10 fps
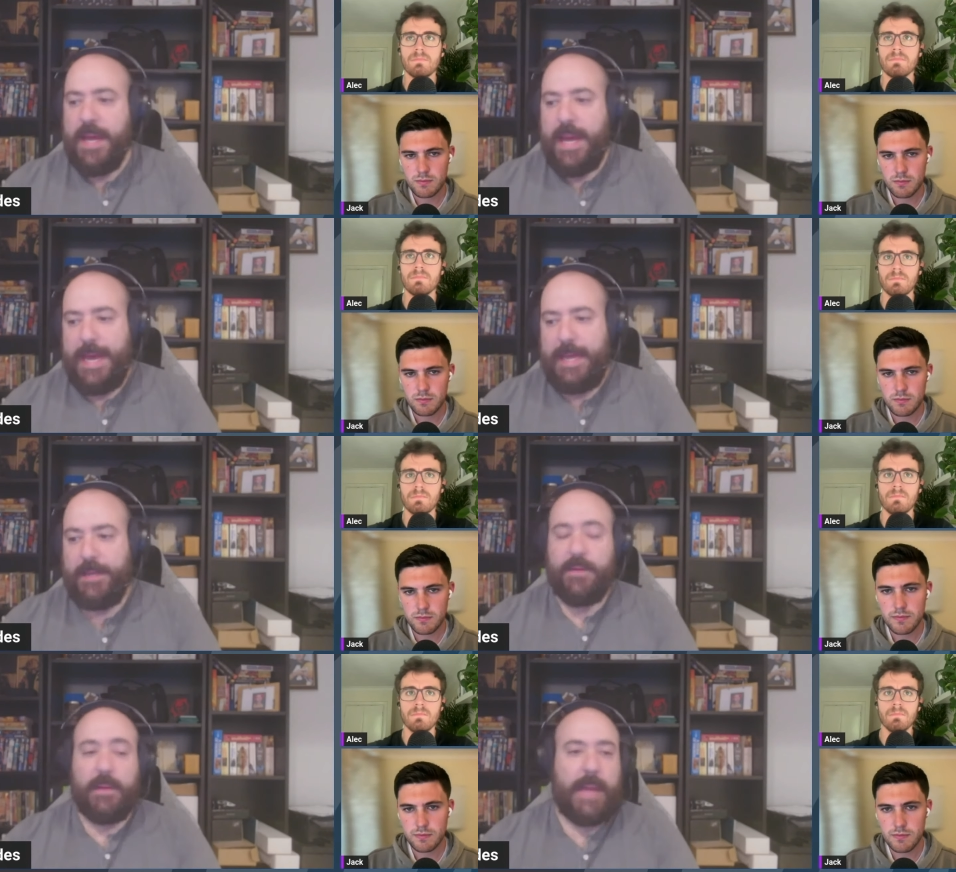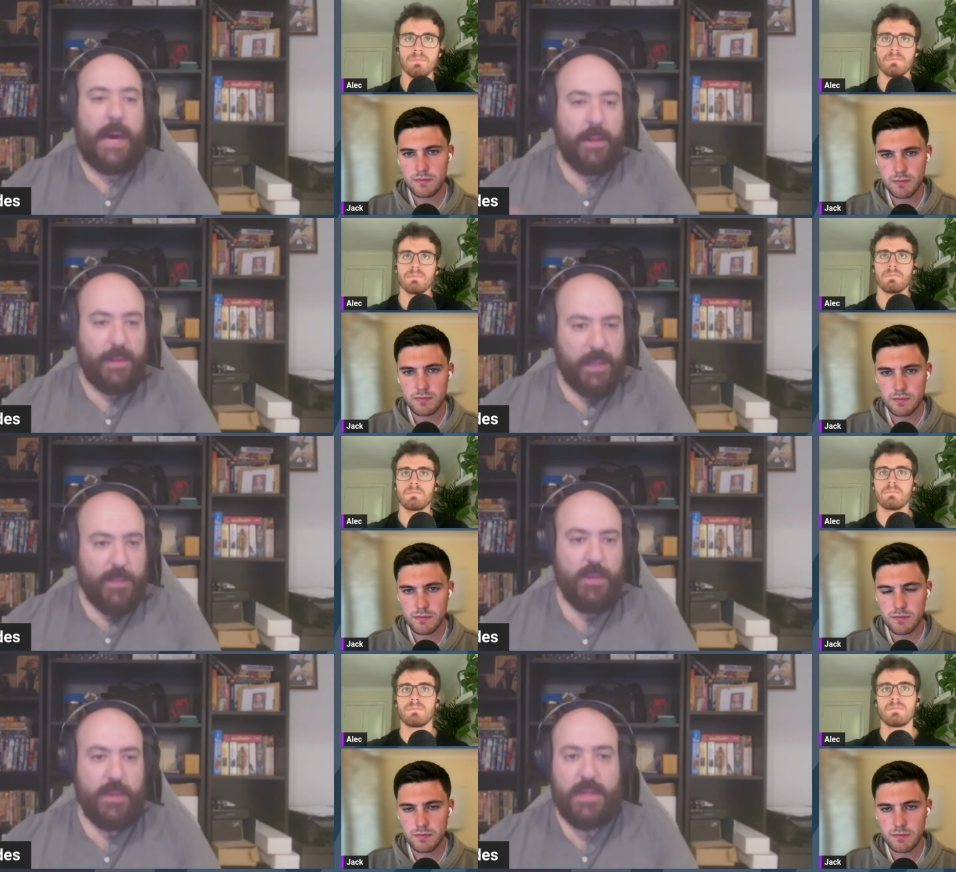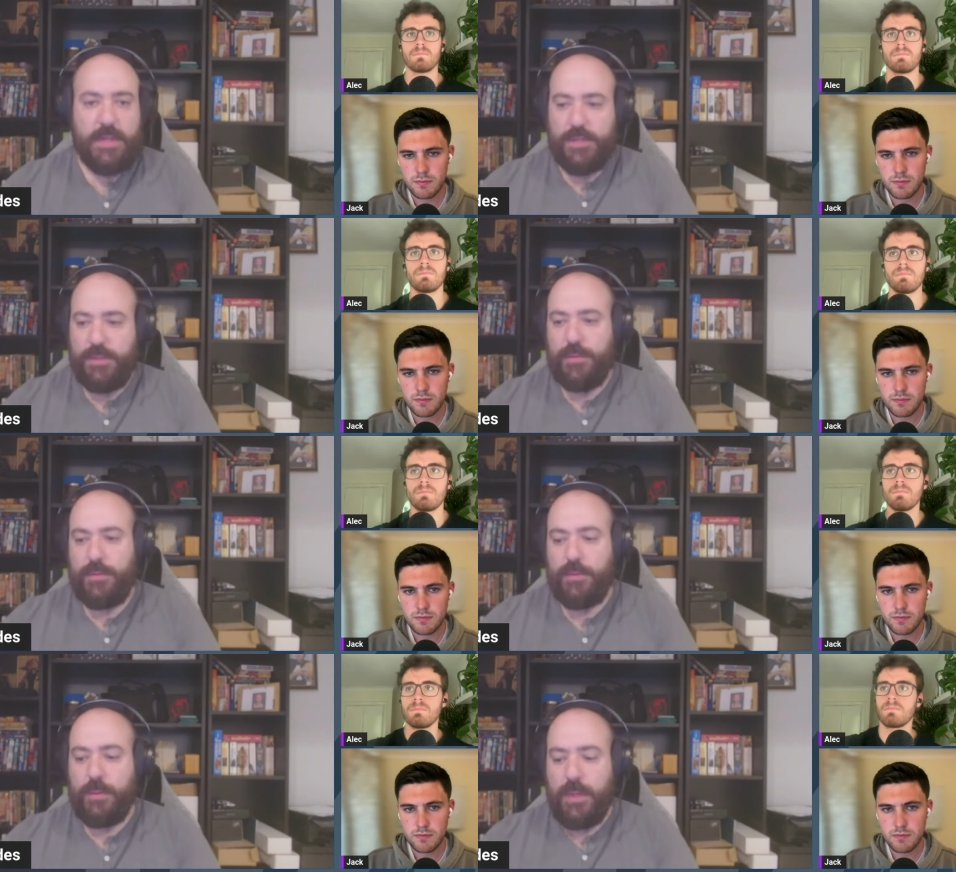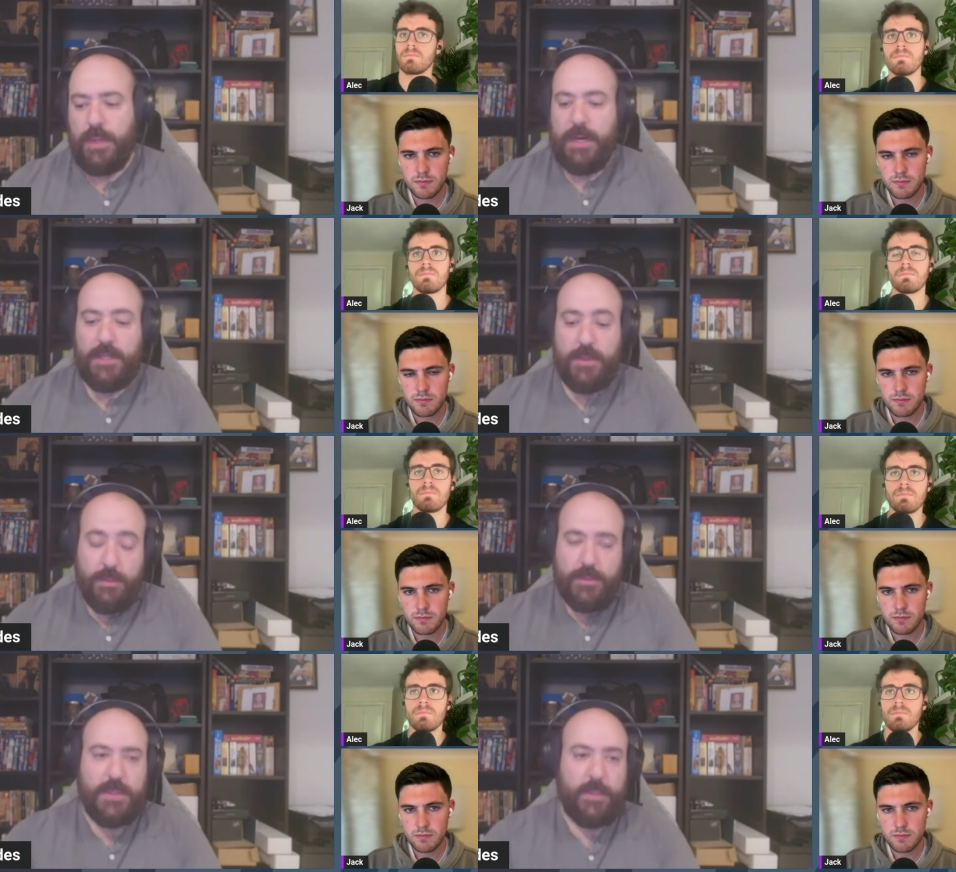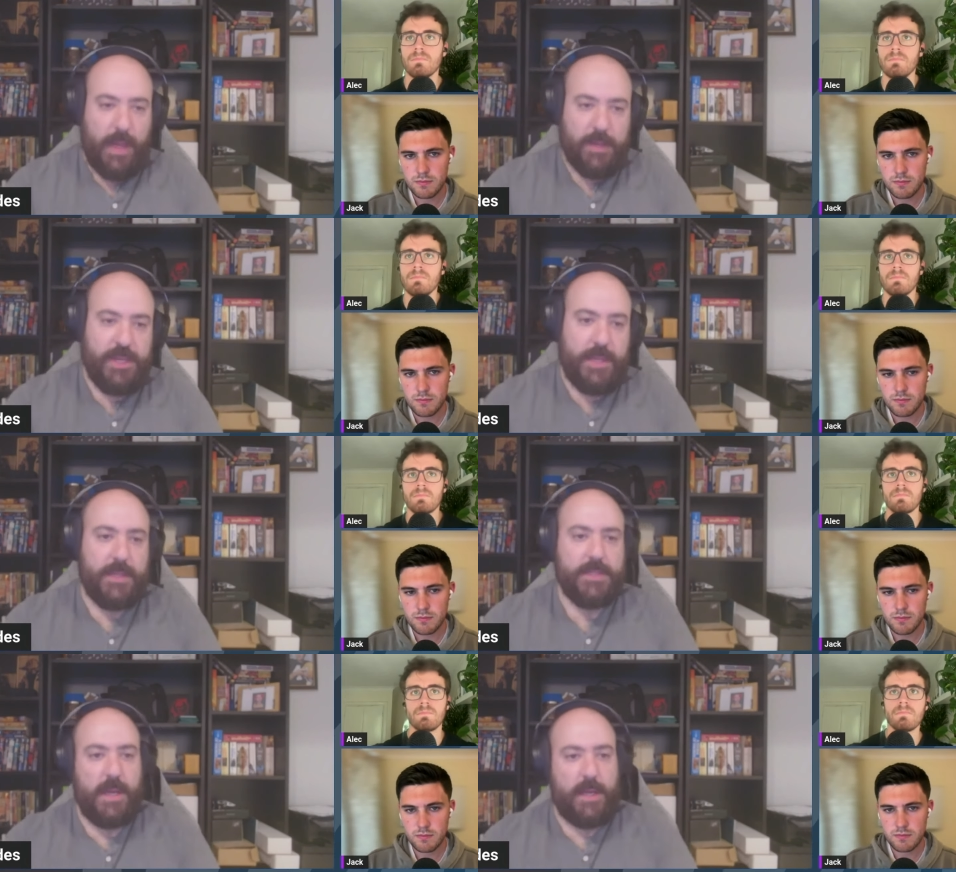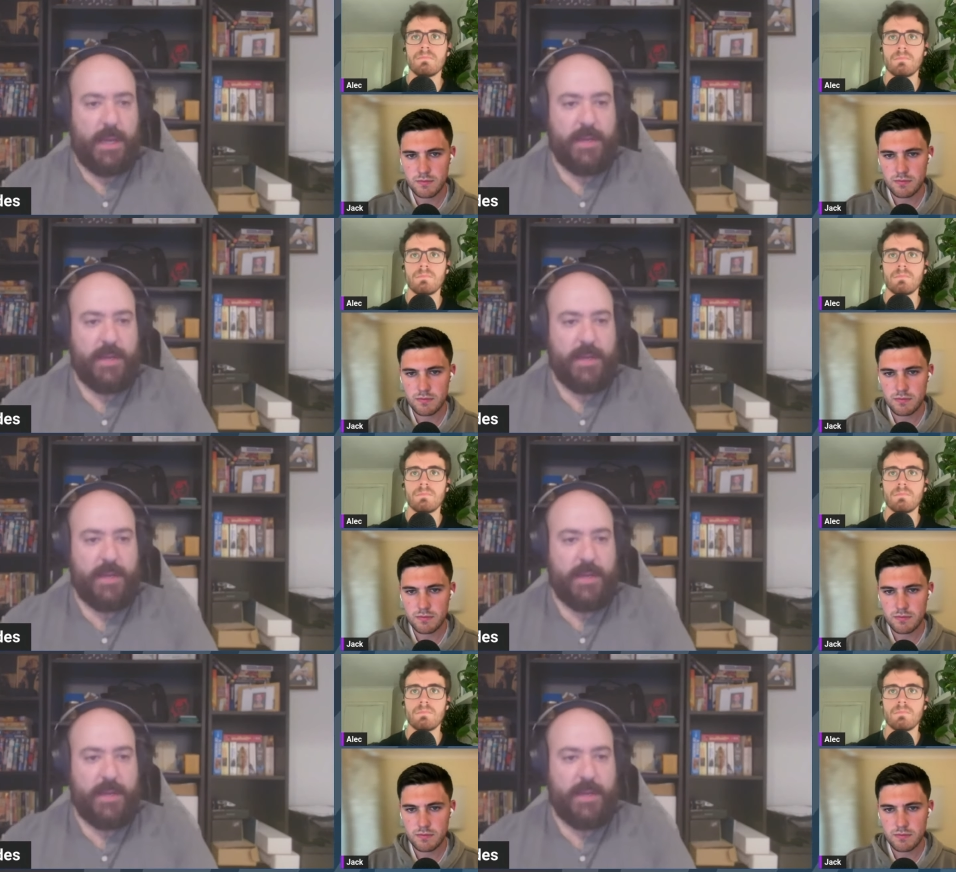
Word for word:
Speaker 1: and allowing the community to use the blockchain as a kind